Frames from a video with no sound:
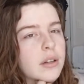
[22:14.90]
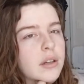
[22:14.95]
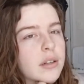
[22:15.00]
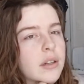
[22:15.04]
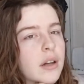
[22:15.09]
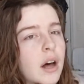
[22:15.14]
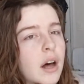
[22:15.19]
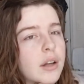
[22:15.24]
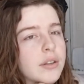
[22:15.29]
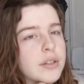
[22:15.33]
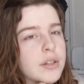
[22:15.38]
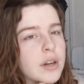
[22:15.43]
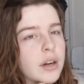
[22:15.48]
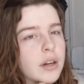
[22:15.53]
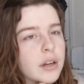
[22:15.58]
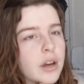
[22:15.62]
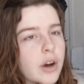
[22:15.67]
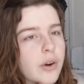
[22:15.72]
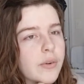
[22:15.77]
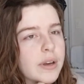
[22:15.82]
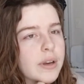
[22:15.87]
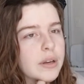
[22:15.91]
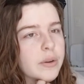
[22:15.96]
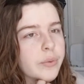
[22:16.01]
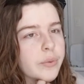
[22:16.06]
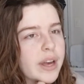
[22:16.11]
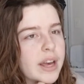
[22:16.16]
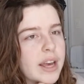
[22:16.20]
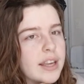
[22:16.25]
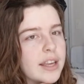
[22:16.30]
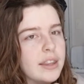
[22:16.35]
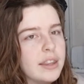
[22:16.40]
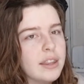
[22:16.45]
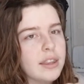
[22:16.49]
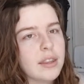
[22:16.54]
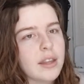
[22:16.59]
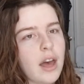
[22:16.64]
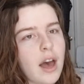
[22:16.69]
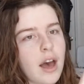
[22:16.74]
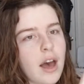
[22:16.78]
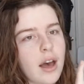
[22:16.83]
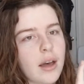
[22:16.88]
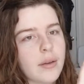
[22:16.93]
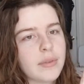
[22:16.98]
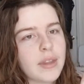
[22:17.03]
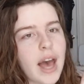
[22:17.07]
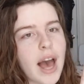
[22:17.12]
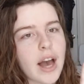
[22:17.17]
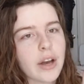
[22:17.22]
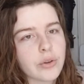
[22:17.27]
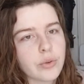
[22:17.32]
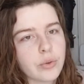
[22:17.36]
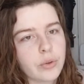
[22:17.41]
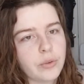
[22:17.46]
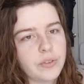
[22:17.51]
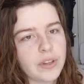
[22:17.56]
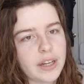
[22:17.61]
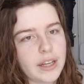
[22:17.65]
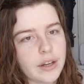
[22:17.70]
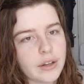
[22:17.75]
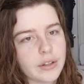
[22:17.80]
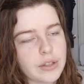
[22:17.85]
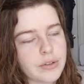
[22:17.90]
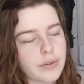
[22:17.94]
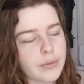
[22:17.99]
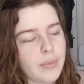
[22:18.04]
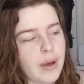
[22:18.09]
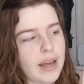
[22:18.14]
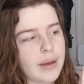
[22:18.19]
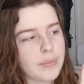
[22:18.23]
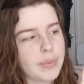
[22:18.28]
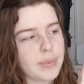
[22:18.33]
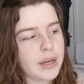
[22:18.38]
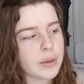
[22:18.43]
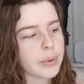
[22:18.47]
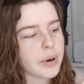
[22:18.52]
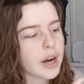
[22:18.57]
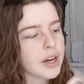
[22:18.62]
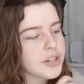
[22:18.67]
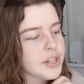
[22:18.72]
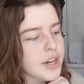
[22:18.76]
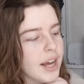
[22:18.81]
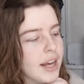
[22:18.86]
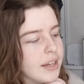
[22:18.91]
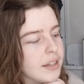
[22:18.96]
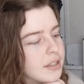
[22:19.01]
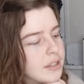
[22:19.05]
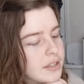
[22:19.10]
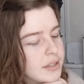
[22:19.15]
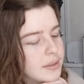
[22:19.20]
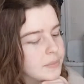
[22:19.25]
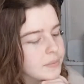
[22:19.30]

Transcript: I'll start going with the actual videos from my big projects.